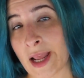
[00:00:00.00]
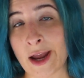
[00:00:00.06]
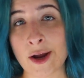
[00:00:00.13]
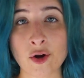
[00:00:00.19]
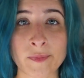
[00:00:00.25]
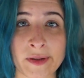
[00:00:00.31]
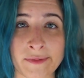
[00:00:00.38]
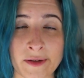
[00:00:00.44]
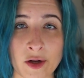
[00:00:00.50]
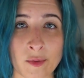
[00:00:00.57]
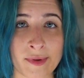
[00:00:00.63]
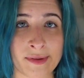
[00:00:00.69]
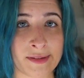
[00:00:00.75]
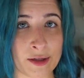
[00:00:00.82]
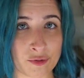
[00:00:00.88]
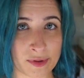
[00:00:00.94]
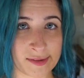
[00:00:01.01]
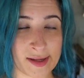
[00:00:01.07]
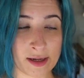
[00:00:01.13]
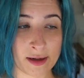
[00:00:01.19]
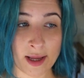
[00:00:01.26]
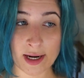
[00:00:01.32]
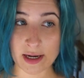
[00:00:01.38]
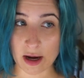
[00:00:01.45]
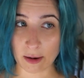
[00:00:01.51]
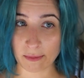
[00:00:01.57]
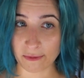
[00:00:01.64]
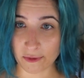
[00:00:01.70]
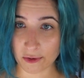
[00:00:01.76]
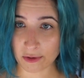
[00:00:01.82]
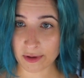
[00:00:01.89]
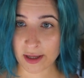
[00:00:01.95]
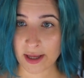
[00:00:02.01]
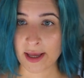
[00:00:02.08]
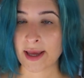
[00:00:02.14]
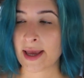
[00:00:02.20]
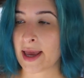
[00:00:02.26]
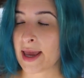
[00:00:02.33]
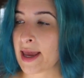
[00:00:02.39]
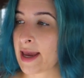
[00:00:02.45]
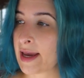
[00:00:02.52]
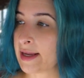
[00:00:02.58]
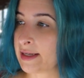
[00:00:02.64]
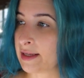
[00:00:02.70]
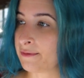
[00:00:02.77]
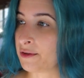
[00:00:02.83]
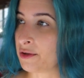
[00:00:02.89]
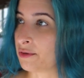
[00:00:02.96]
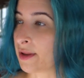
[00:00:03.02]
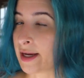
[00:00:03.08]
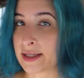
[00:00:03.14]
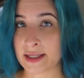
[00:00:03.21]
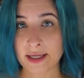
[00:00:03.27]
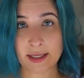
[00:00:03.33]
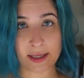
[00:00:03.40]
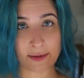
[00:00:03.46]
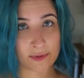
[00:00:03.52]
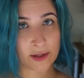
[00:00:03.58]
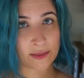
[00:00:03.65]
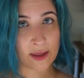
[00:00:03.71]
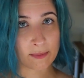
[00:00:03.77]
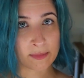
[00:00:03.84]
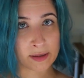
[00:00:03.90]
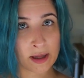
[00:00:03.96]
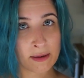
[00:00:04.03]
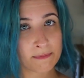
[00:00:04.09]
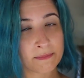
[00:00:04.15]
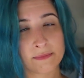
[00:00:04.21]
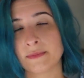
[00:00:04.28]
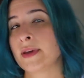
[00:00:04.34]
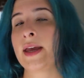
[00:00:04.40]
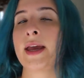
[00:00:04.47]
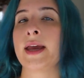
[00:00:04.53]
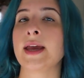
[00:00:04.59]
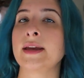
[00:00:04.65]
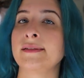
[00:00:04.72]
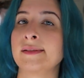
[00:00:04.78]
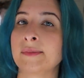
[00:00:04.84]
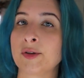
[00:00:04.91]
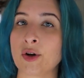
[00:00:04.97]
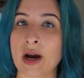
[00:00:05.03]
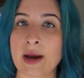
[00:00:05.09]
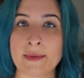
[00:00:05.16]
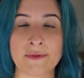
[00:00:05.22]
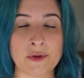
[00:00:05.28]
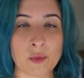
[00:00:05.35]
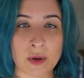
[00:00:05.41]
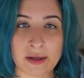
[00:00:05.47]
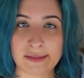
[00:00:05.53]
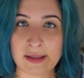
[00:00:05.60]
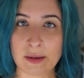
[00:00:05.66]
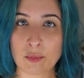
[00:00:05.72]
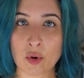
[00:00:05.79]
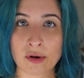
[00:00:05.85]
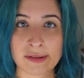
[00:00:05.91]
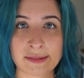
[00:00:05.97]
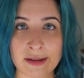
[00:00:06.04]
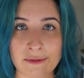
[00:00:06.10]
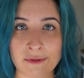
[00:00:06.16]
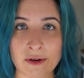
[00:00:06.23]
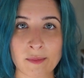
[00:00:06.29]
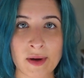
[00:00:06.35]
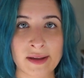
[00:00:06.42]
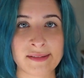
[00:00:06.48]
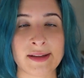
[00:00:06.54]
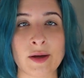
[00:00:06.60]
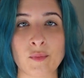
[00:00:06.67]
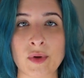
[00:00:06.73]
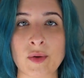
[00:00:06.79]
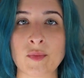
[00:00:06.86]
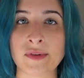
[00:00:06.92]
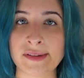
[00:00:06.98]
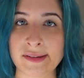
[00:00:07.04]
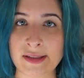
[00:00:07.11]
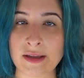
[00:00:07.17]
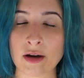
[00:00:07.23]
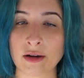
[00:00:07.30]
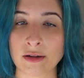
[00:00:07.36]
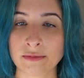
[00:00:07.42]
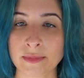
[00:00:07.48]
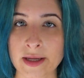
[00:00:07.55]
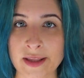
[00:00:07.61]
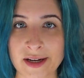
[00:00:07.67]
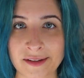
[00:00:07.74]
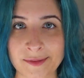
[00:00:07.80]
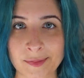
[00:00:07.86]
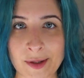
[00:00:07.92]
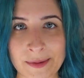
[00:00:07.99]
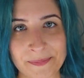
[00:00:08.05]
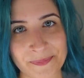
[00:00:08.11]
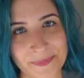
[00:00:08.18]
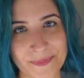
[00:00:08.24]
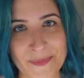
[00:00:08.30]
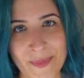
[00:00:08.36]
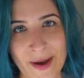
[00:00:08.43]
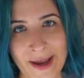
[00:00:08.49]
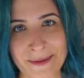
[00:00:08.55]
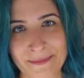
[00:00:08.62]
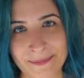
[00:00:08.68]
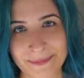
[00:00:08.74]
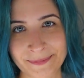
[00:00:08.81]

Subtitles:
I hope this video was interesting and helpful. And if you liked it, give it a thumbs up. And subscribe if you want to see more stuff from us, and we will see y'all in the next one. Bye.